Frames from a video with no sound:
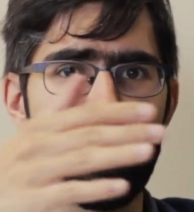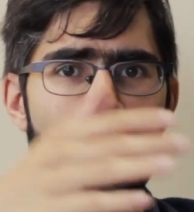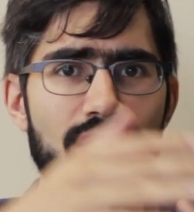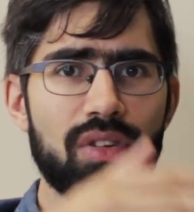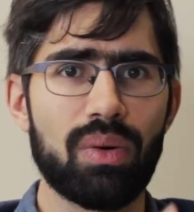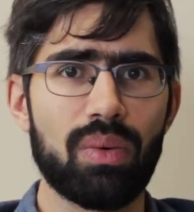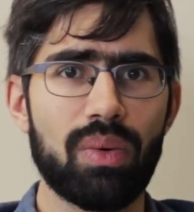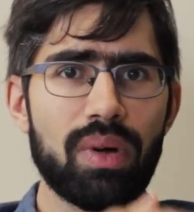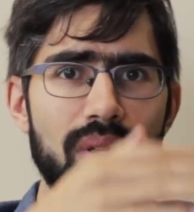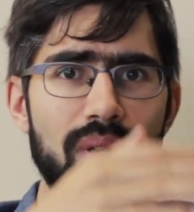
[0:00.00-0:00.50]

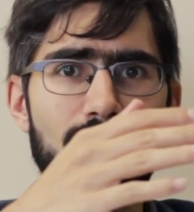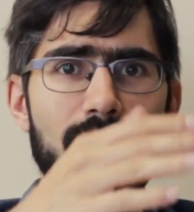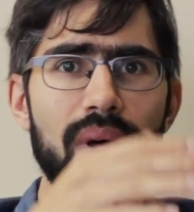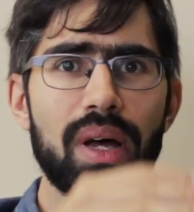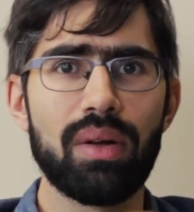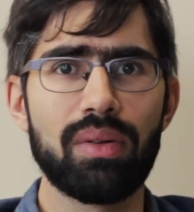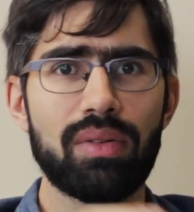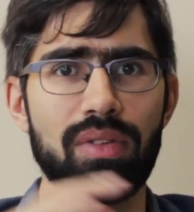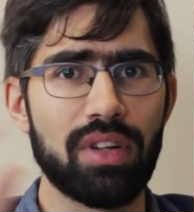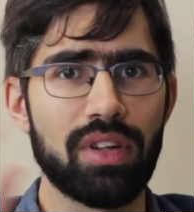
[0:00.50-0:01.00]
so what
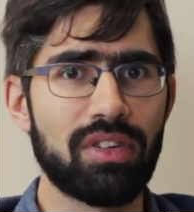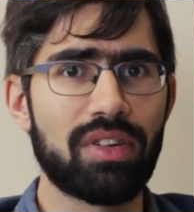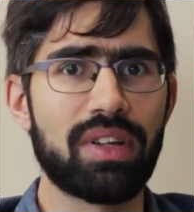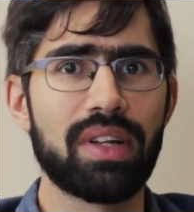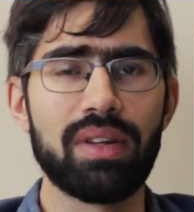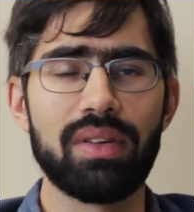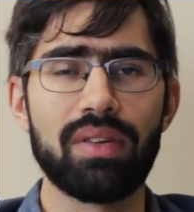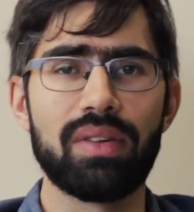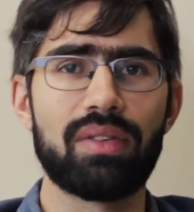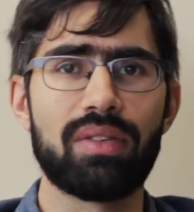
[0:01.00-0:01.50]
about this
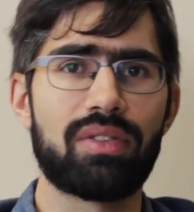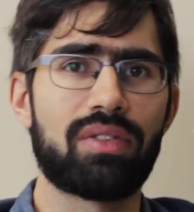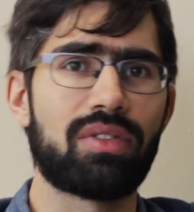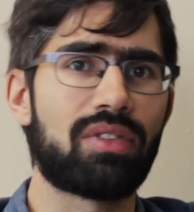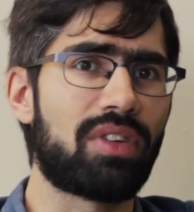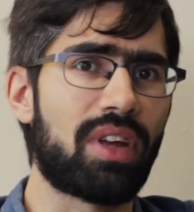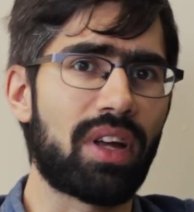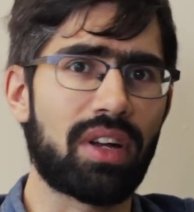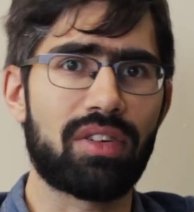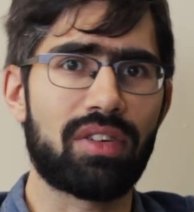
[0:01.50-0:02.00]
little
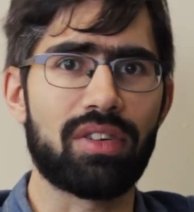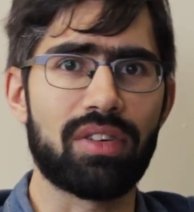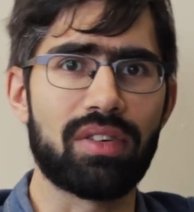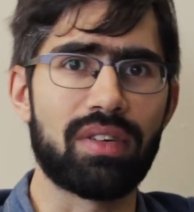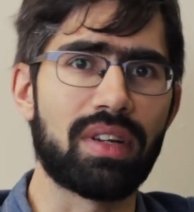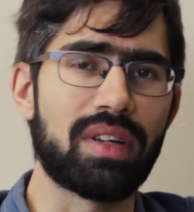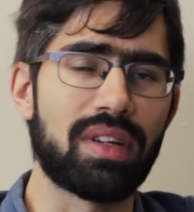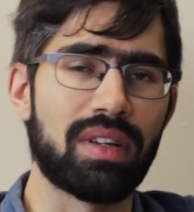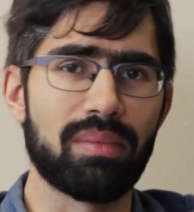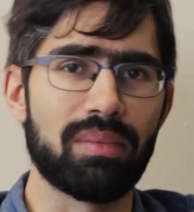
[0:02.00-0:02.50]
section
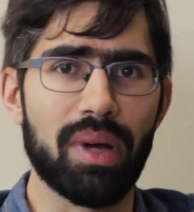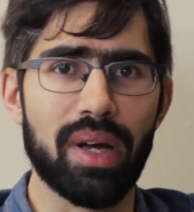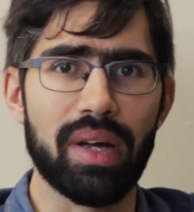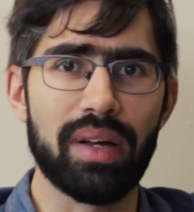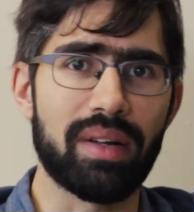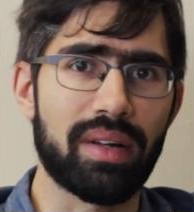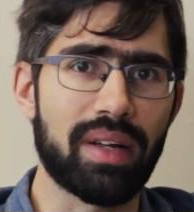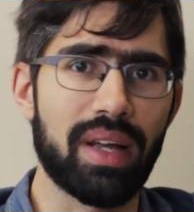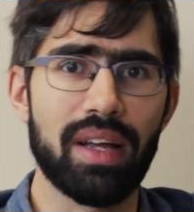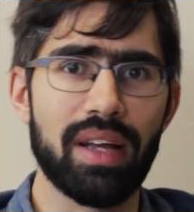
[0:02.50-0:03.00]
in
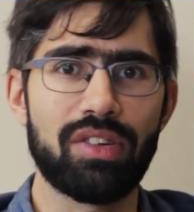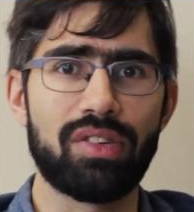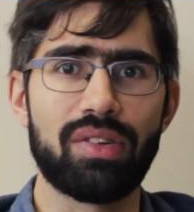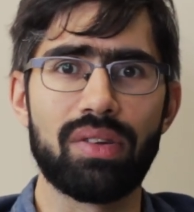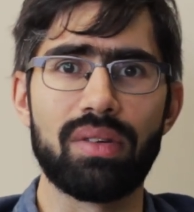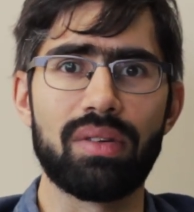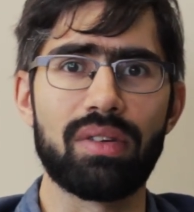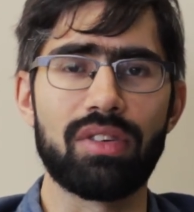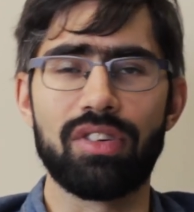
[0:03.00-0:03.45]
my castle?